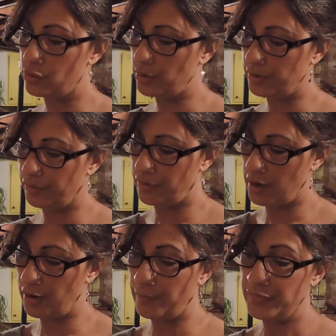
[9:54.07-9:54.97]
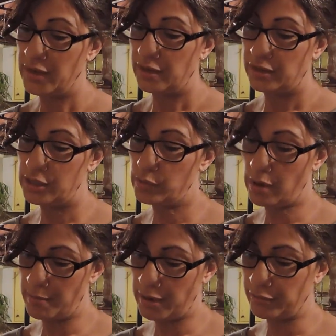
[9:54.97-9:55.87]
sort of thing. These
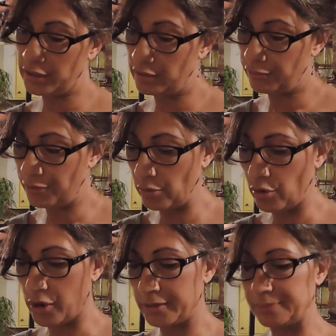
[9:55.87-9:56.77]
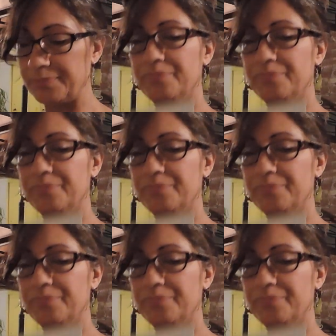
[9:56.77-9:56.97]
were American folk art.